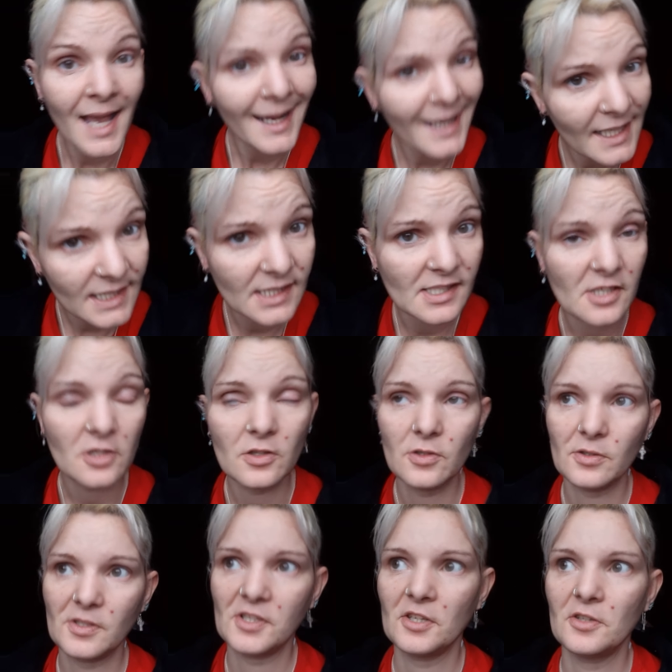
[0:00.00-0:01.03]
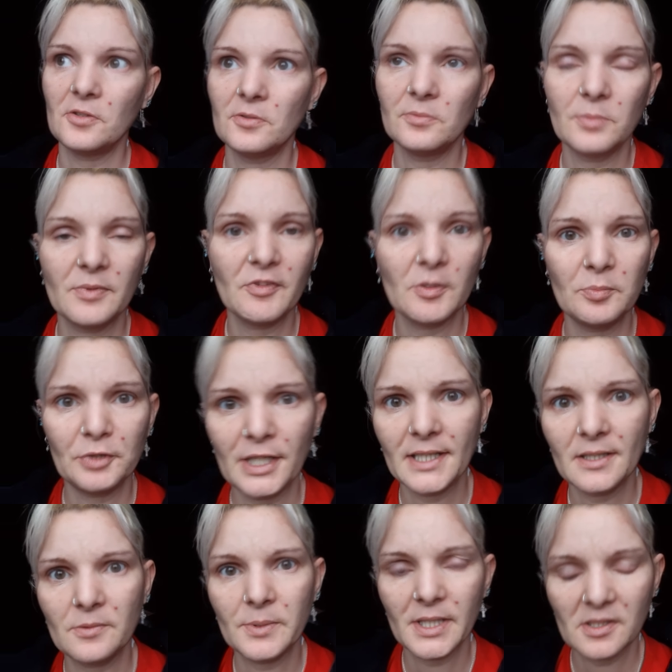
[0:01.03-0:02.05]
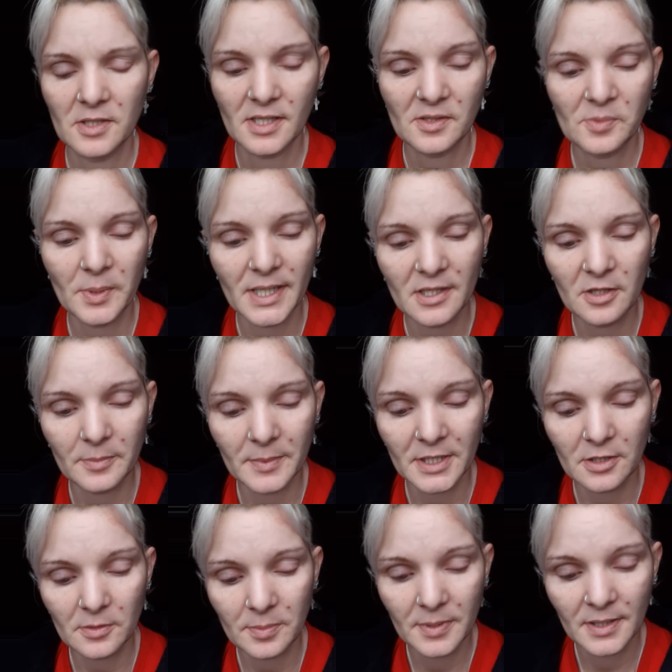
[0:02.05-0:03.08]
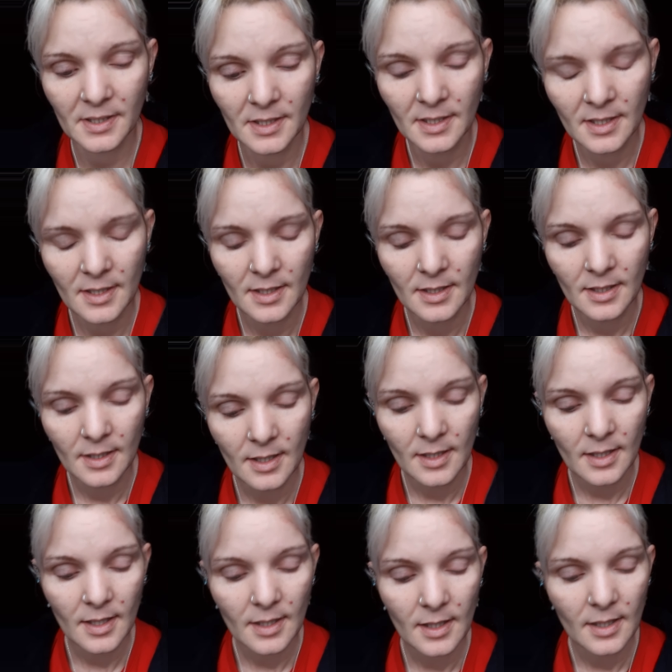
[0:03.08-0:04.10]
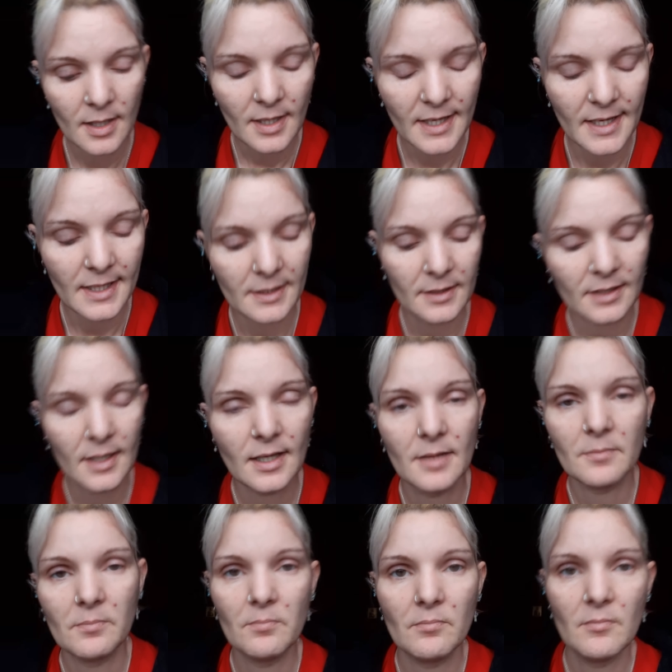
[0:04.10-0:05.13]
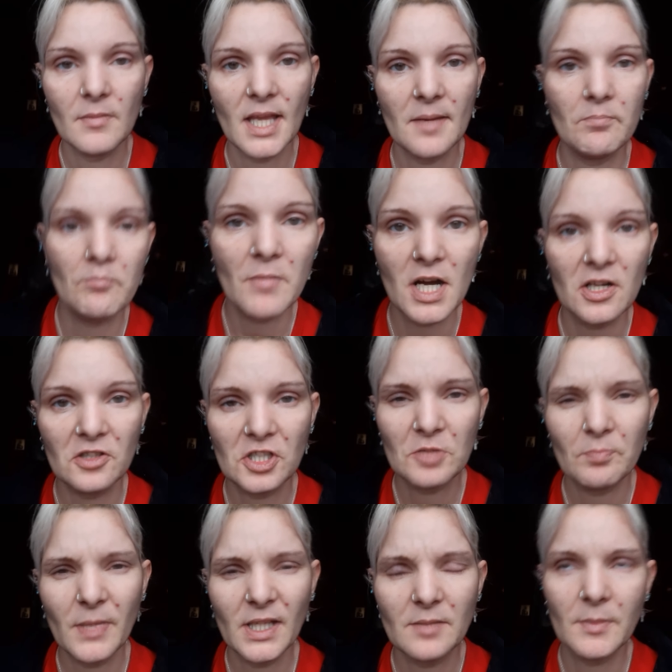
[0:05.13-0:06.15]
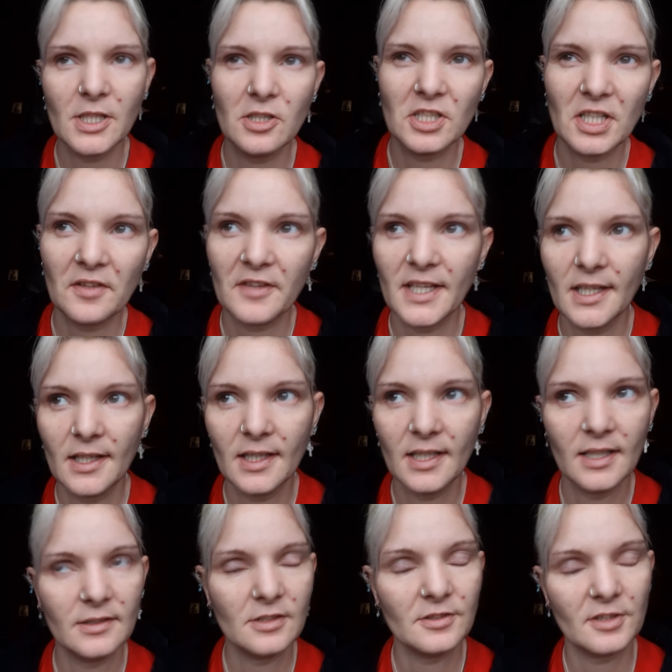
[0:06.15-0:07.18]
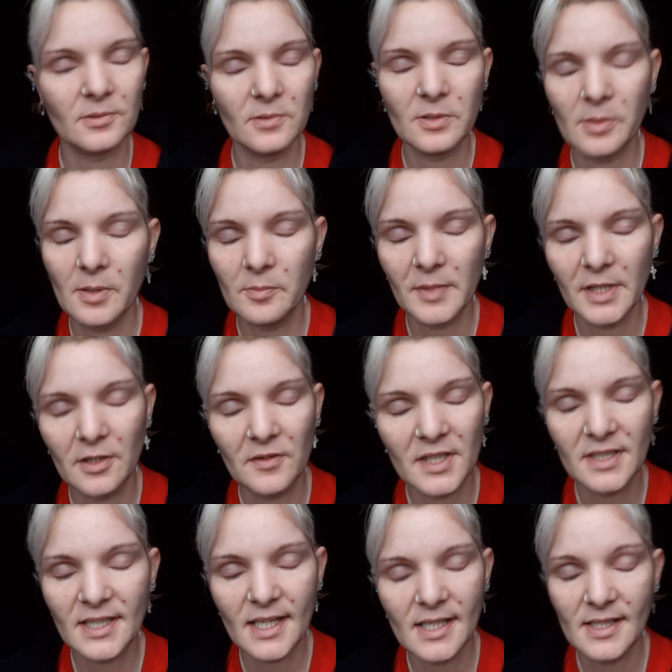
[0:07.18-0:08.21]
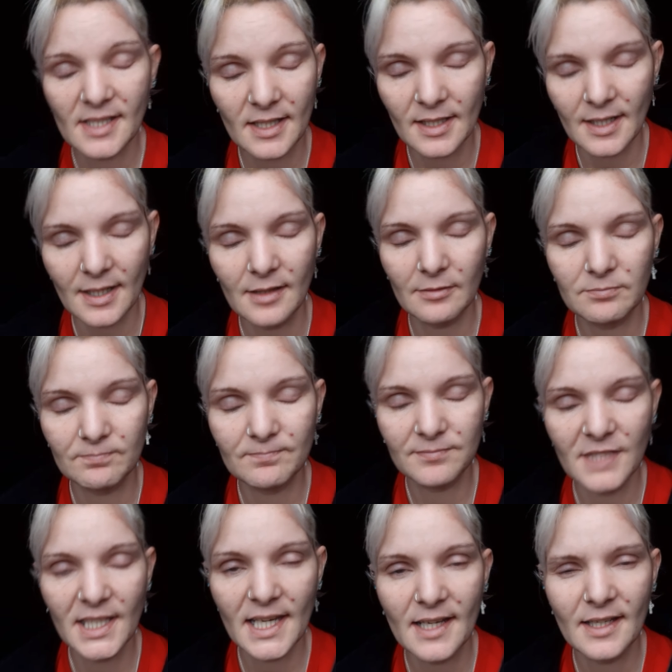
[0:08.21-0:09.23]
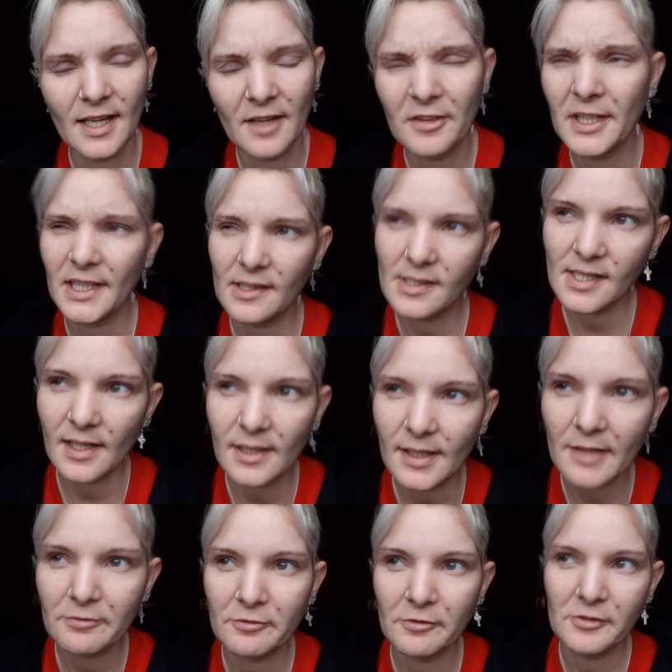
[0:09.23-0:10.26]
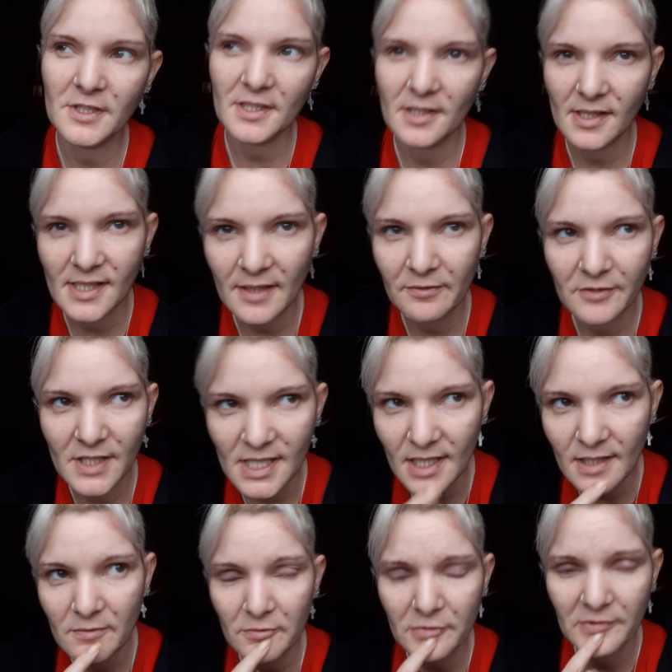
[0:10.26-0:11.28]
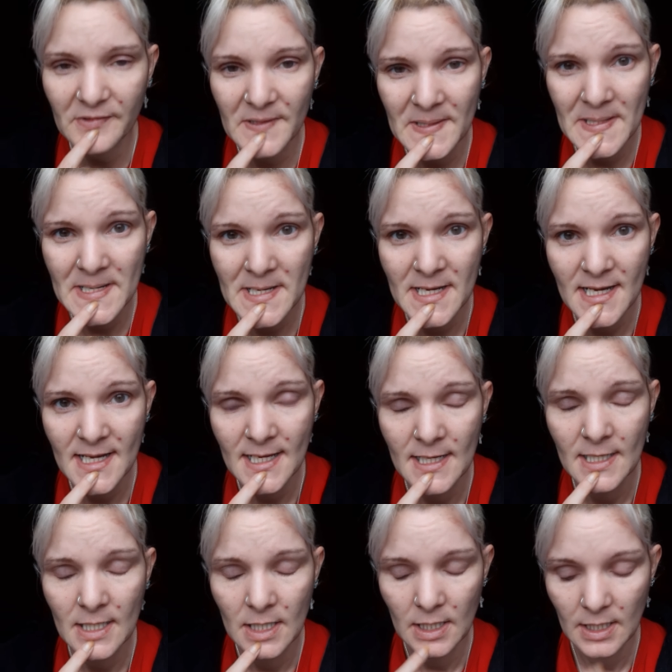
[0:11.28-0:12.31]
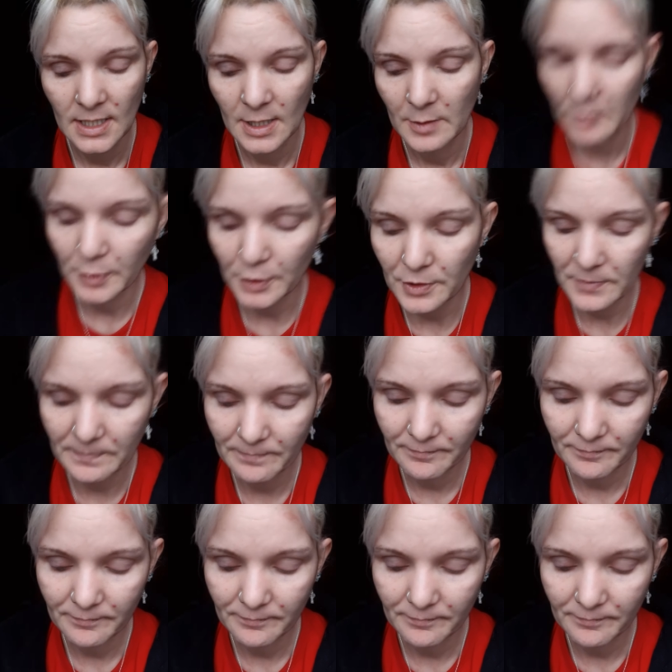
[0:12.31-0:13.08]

And also, we've got Brain Awareness Week coming up in March, mid-March, I think. Don't quote me on the date. Yeah, I think it's the 11th to the 17th. But